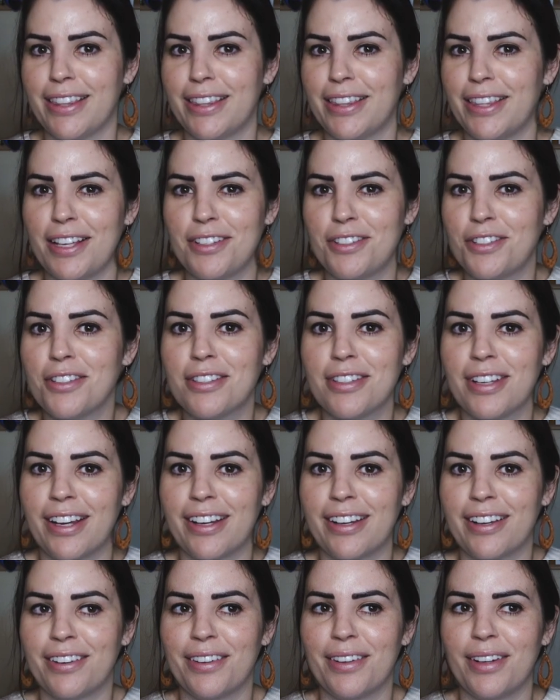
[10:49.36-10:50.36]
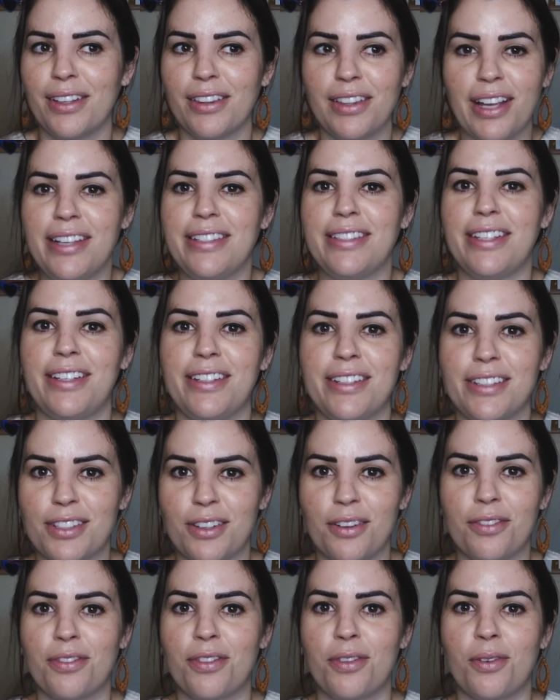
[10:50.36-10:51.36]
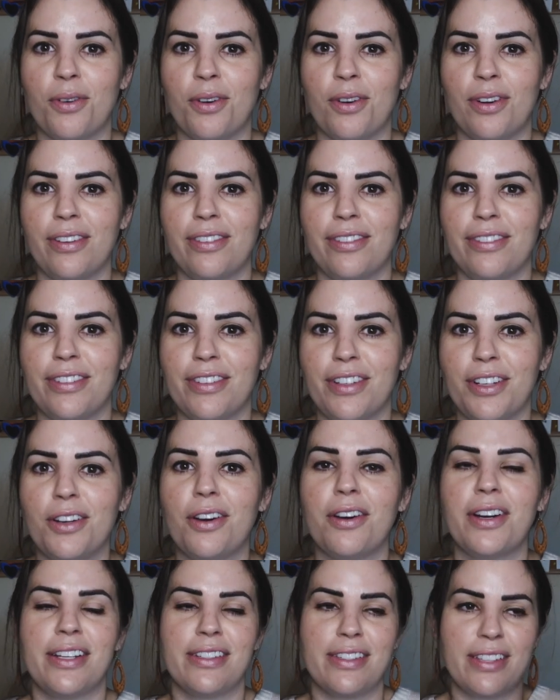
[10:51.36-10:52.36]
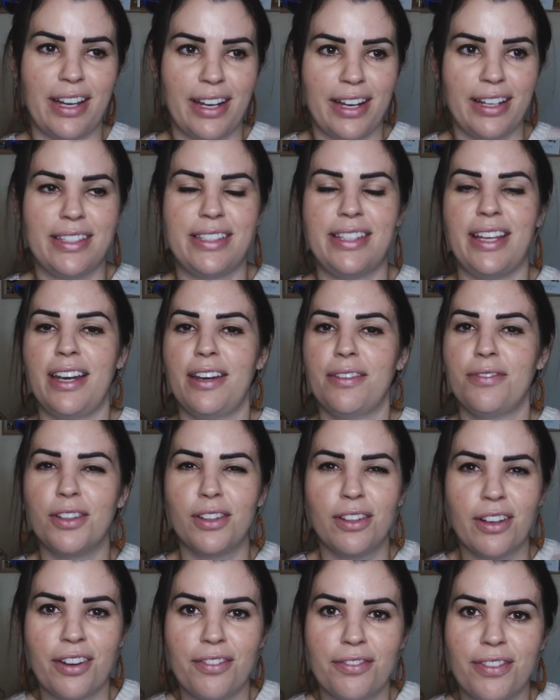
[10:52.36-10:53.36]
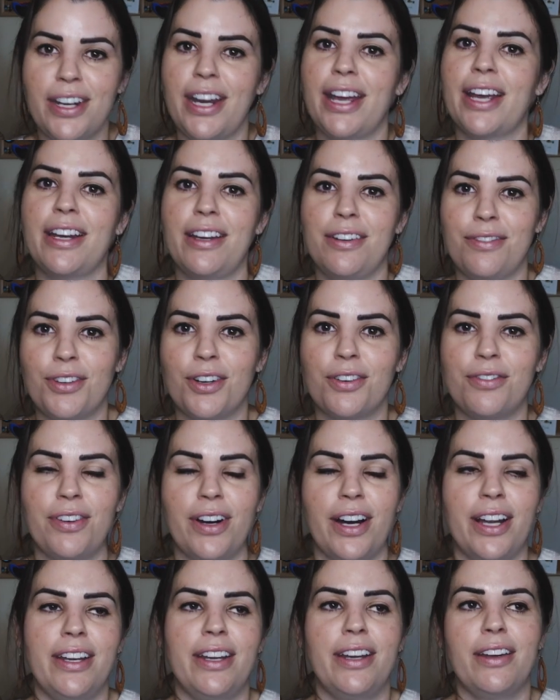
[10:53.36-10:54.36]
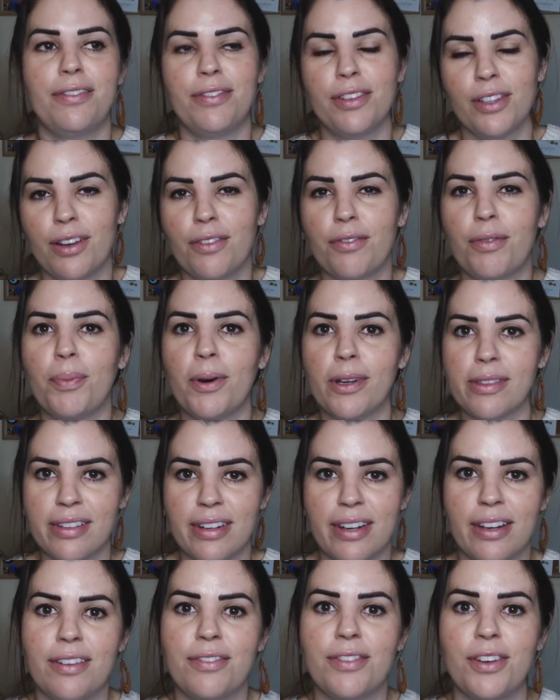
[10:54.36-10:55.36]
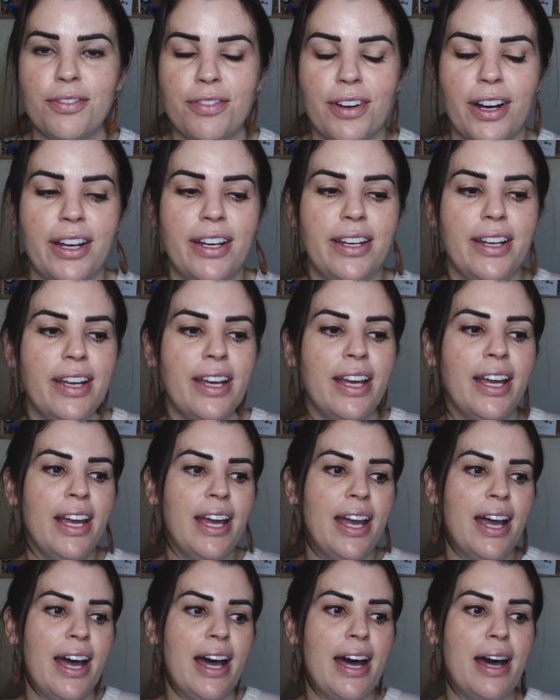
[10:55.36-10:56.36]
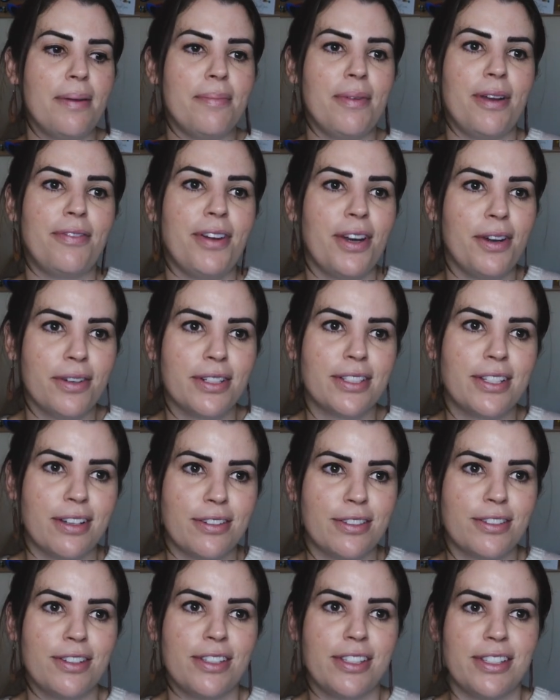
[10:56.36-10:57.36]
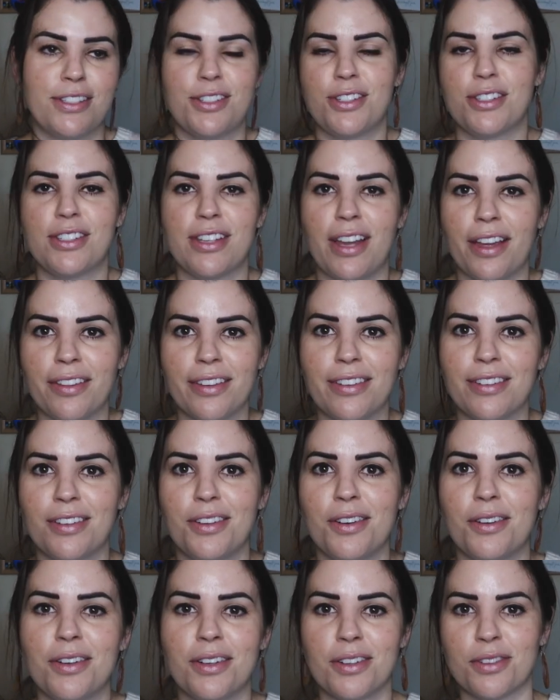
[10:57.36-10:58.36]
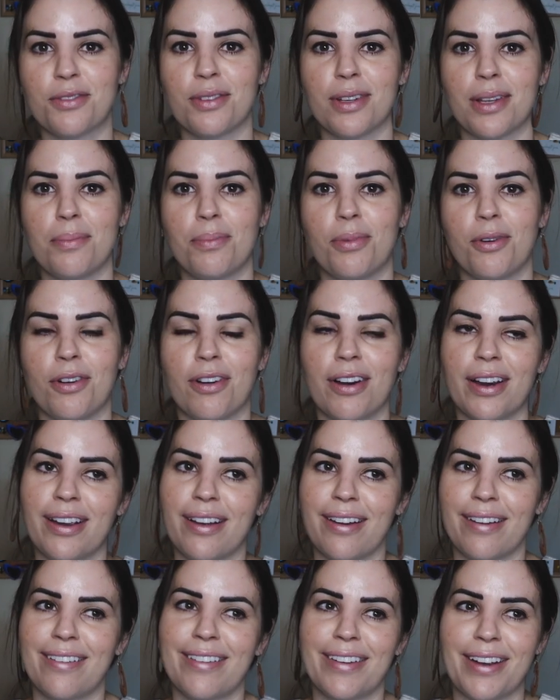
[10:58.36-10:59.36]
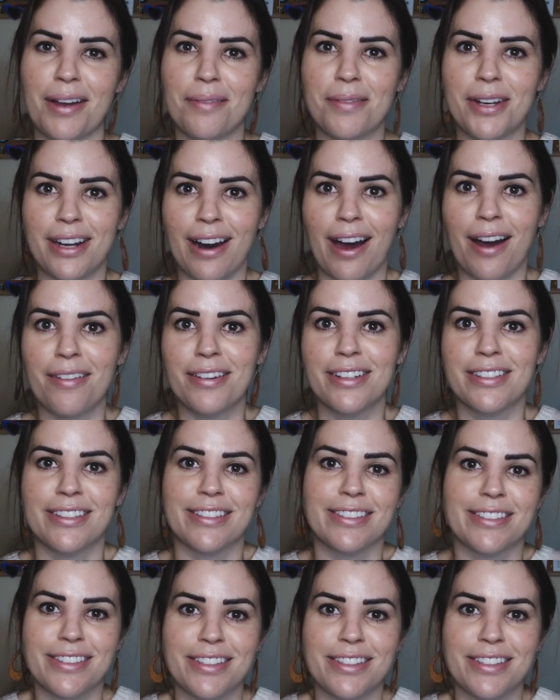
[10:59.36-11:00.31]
that's just like a laziness of thought. You know, and it's like I said, if you're looking for negative, you'll find it. If you're looking for positive, you'll find it. Um, if anyone tells you there's just nothing to do and it's really boring, I mean, I would just